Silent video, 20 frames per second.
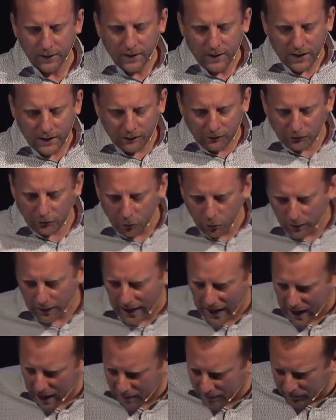And so what
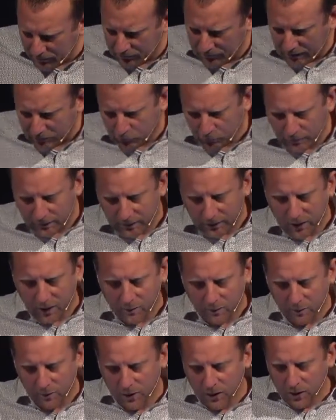happens as we
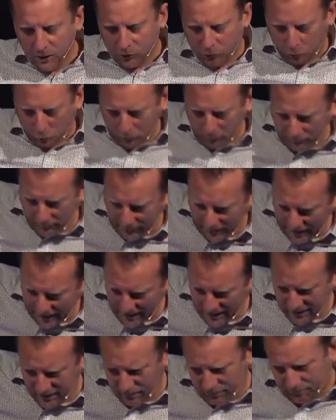come toward the
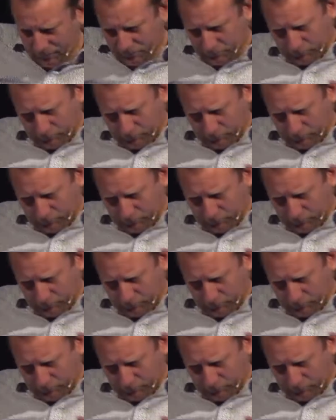end of this